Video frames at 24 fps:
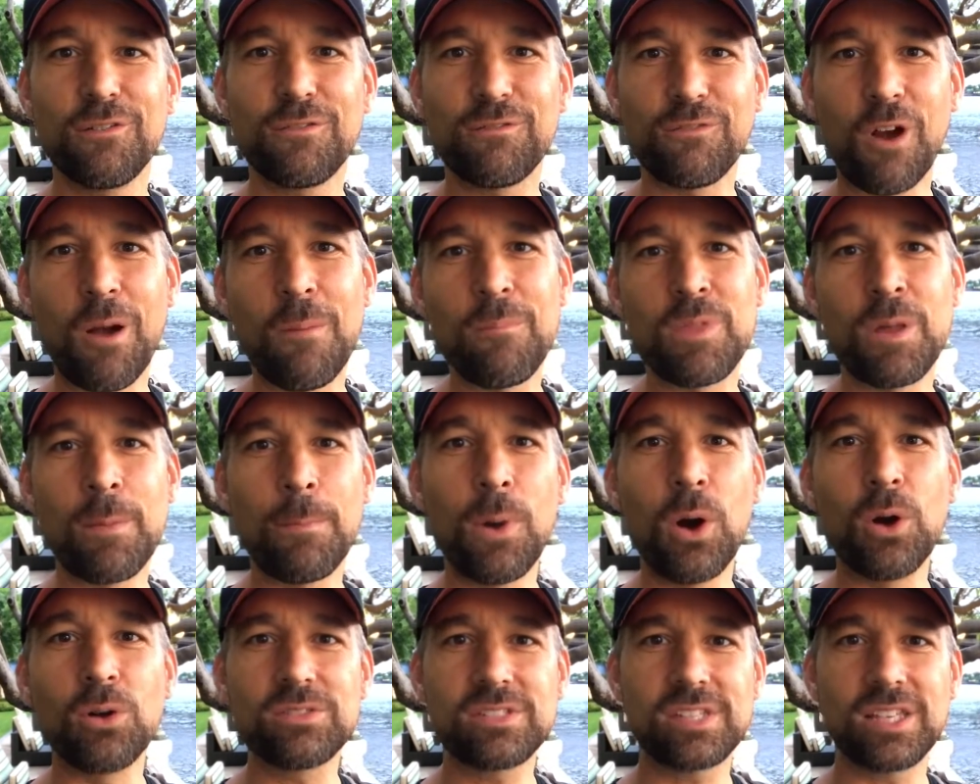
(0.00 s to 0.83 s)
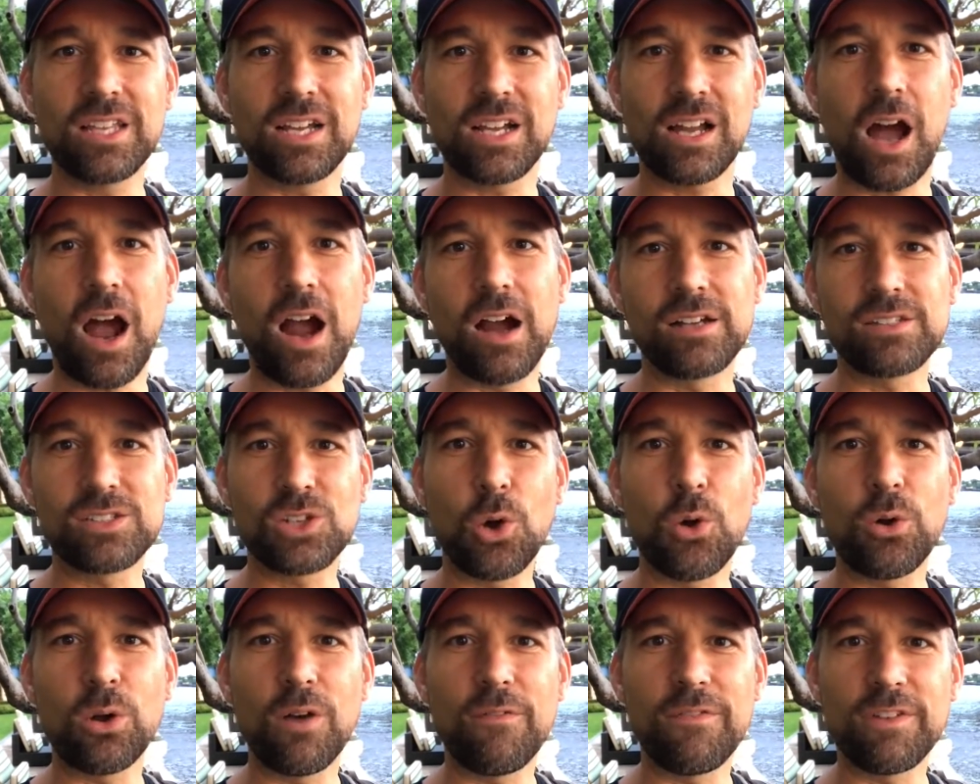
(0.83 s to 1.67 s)
from the boats and the cars
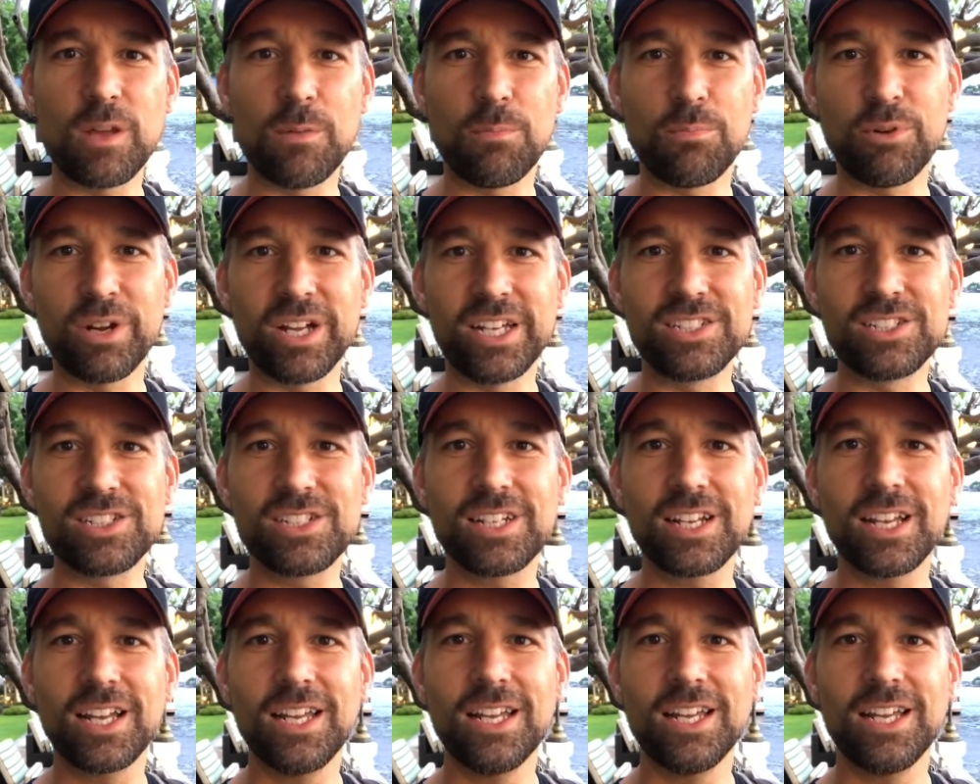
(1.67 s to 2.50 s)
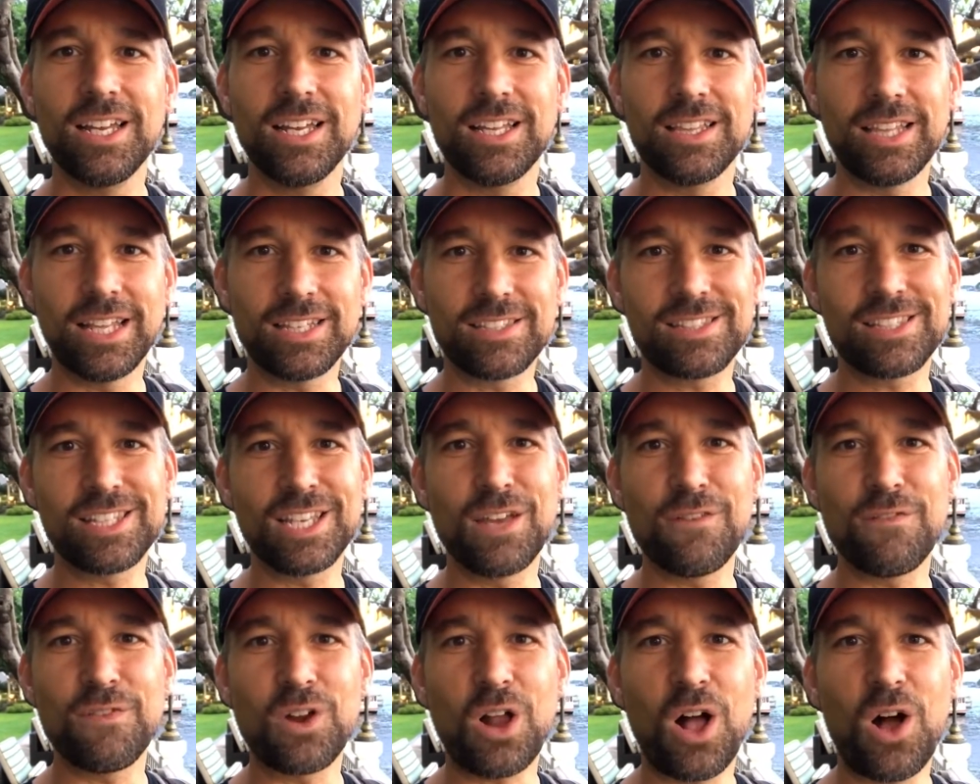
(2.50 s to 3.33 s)
going over the bridge. Let's see
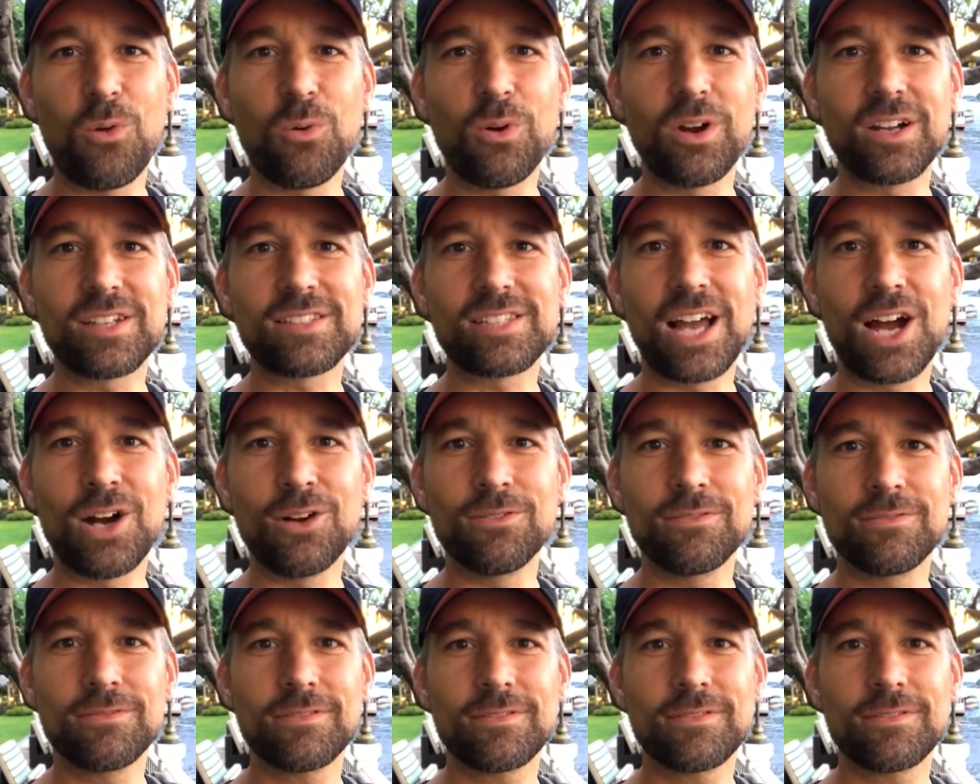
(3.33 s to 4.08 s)
if it all works out.